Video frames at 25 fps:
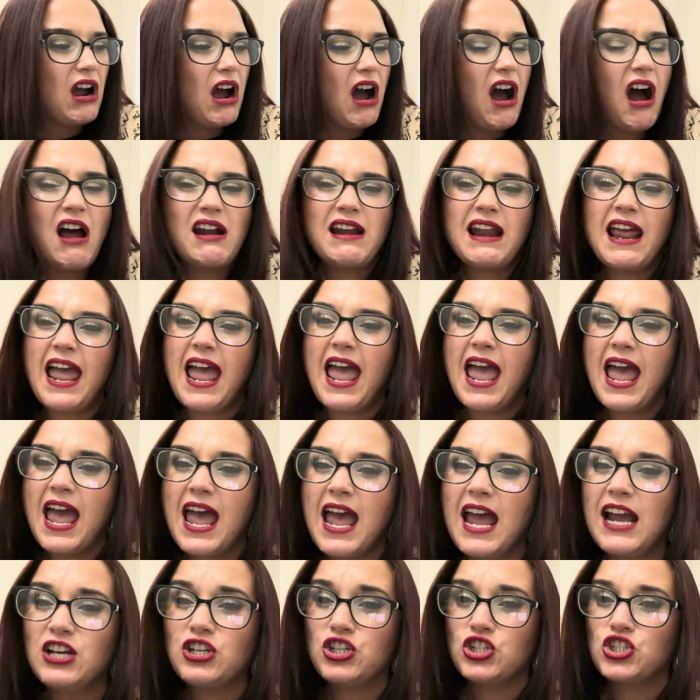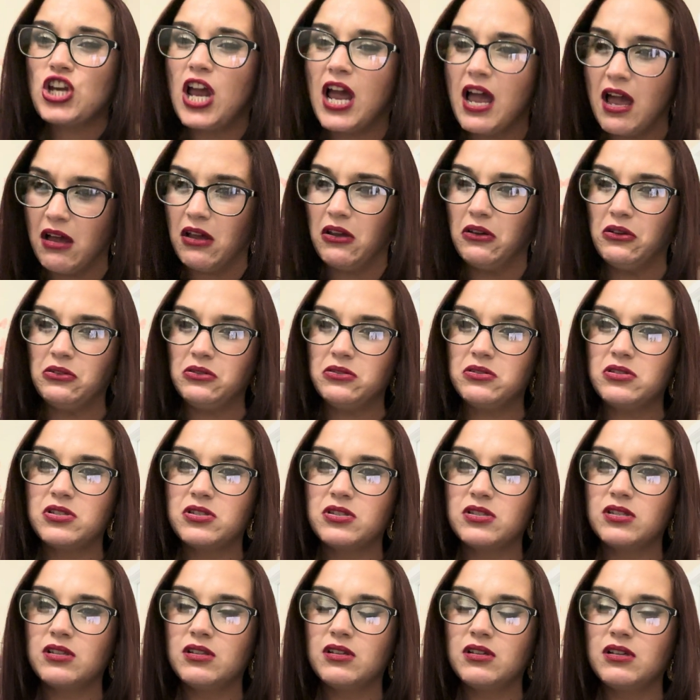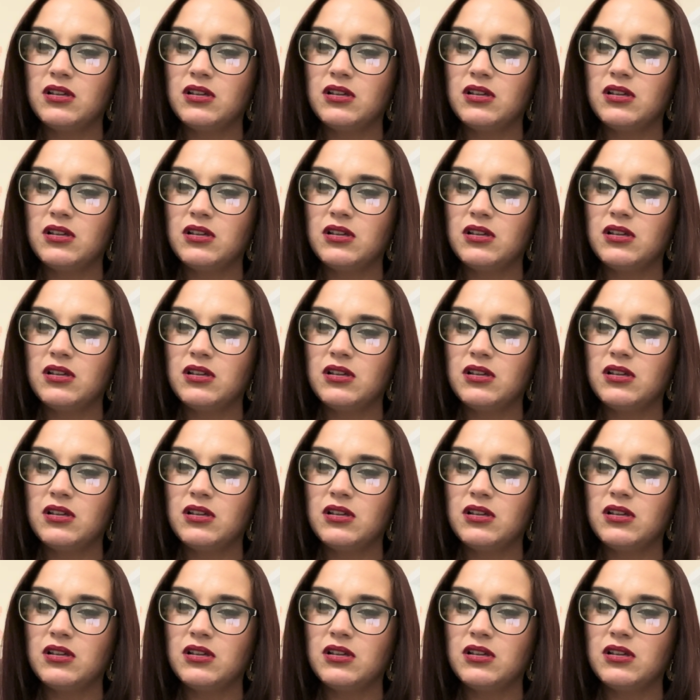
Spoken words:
on eggshells.